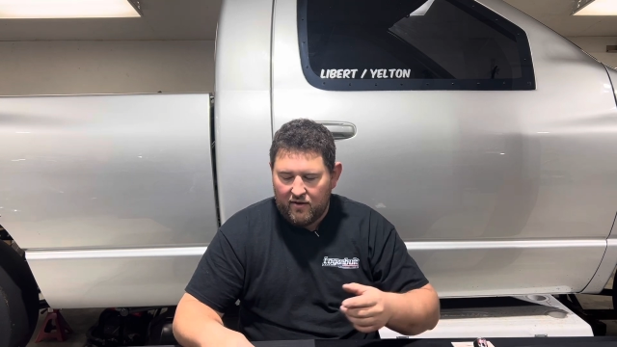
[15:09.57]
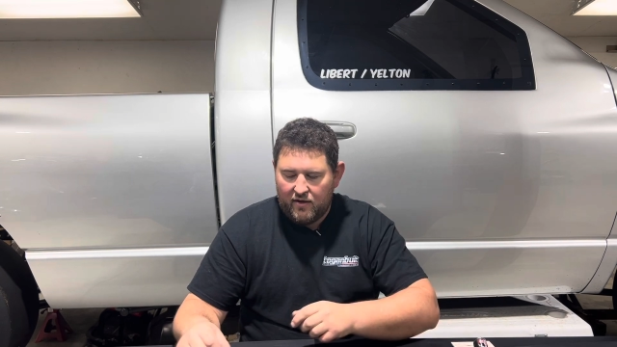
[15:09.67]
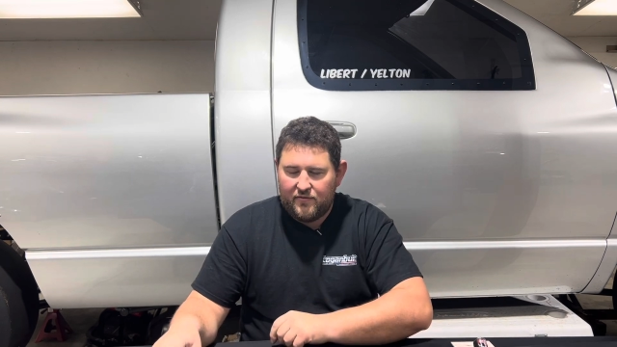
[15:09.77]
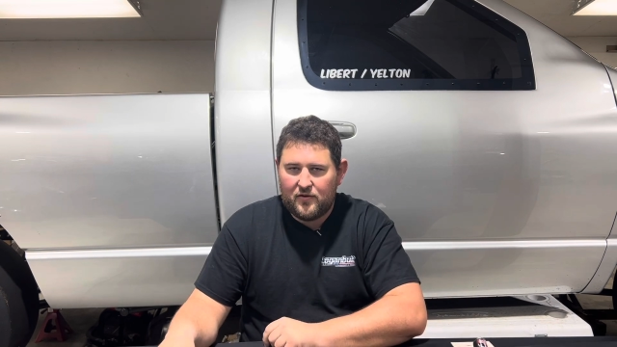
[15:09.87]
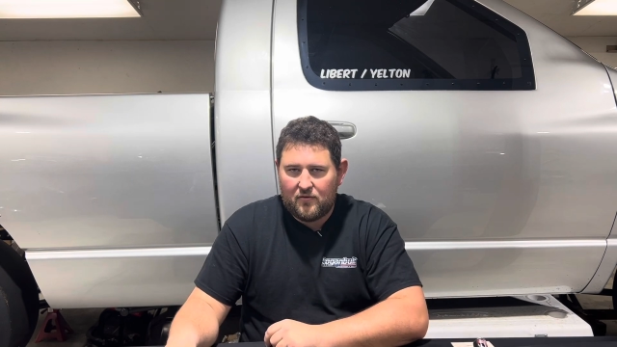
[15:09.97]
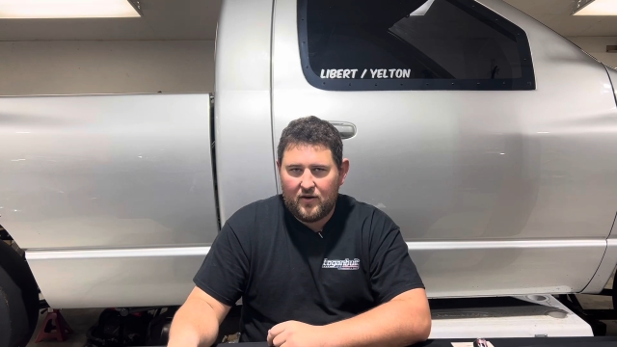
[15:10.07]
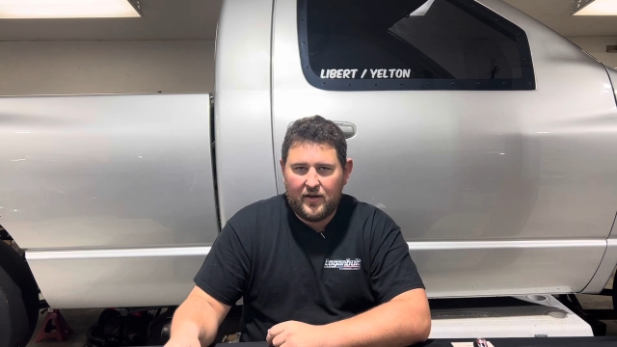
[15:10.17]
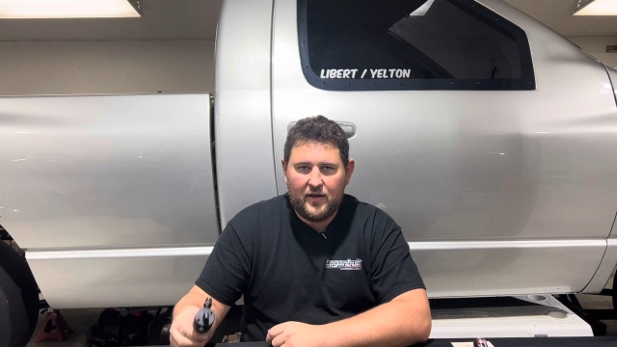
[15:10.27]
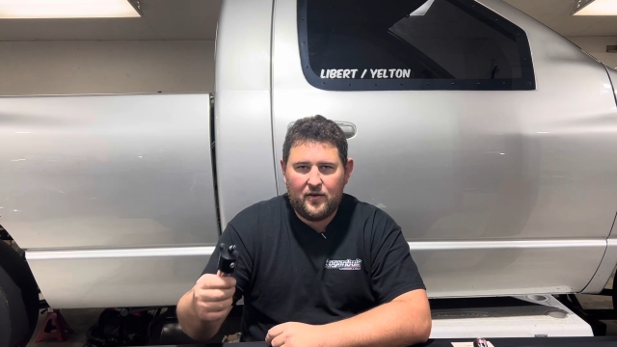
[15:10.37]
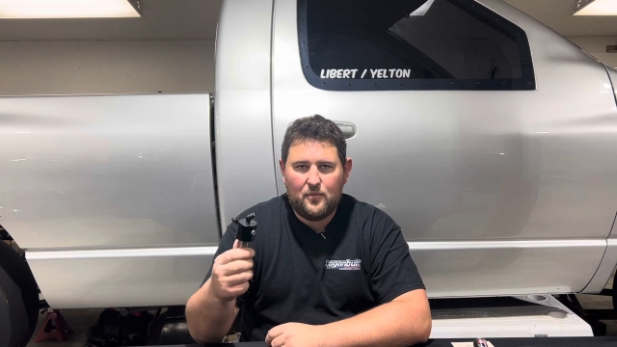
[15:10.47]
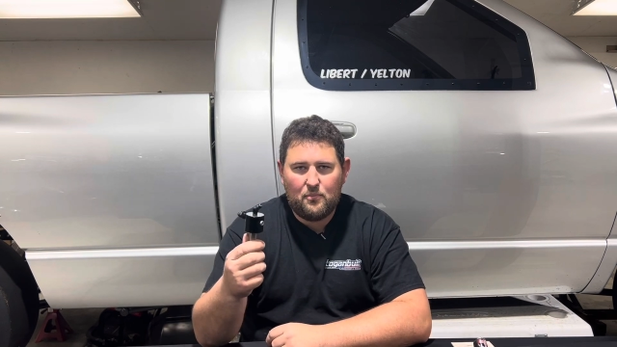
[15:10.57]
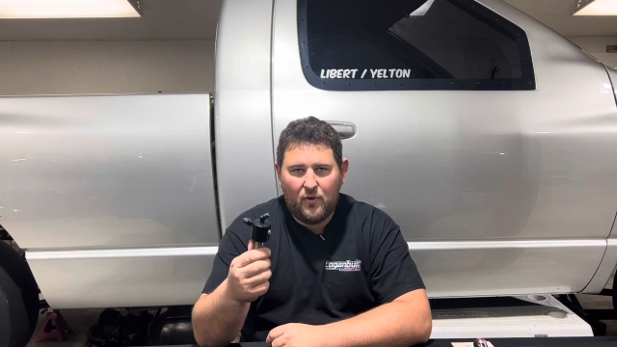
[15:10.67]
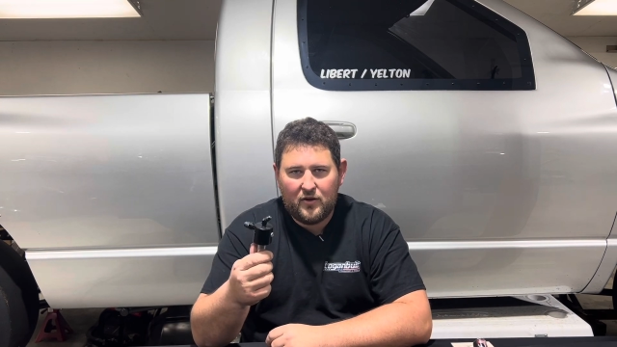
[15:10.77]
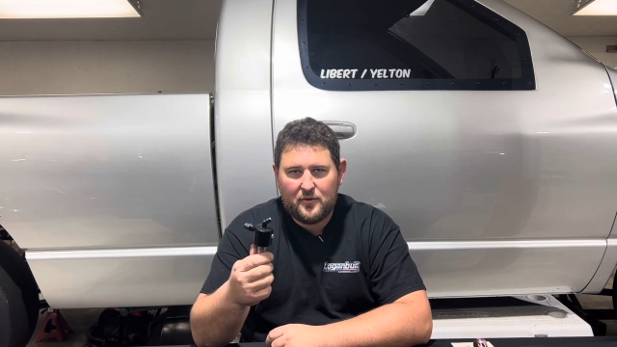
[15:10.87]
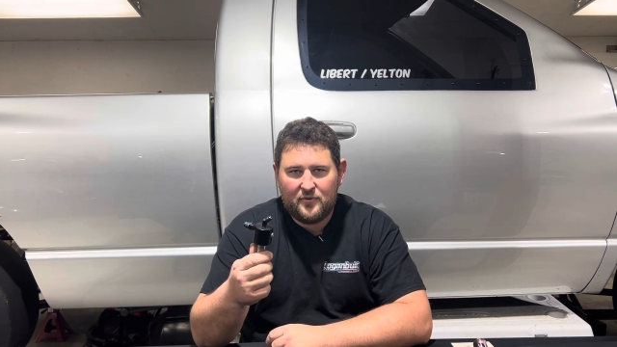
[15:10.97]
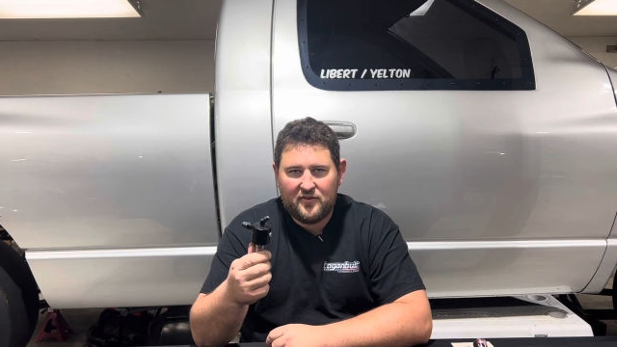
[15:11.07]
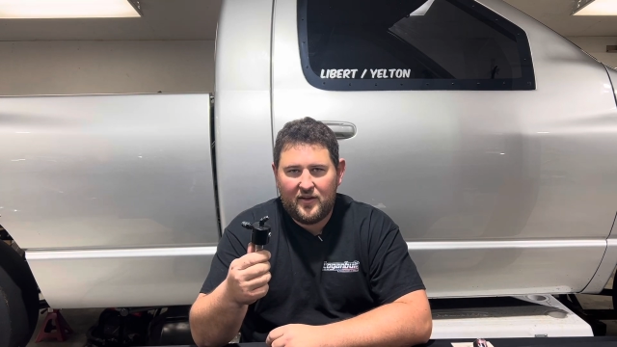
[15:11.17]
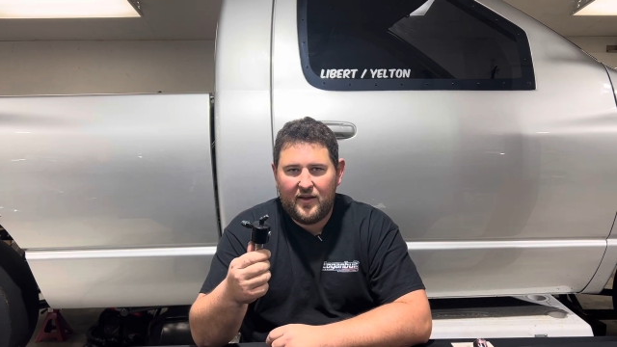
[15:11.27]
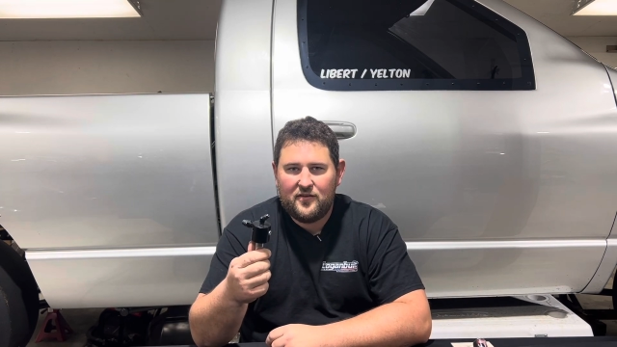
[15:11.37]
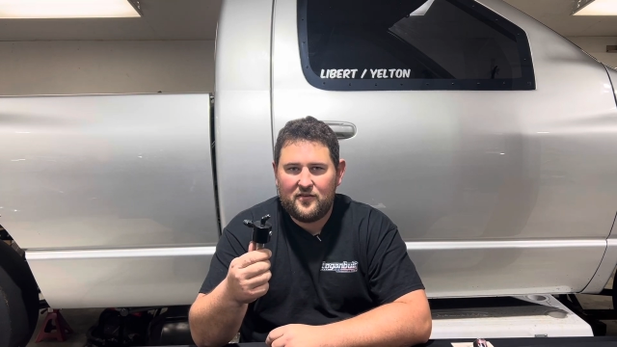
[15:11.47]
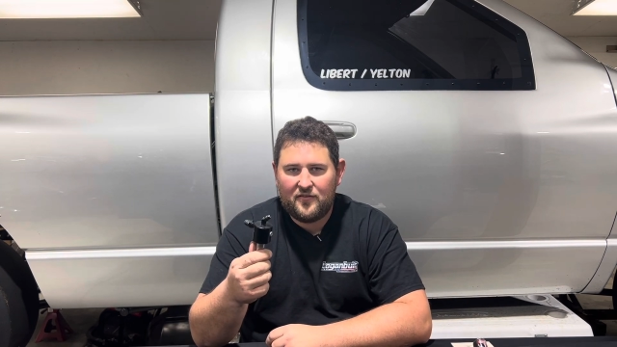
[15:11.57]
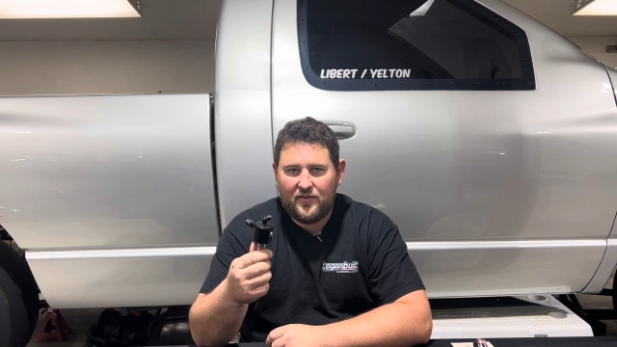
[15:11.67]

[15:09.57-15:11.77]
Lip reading: If you're running multiple stages of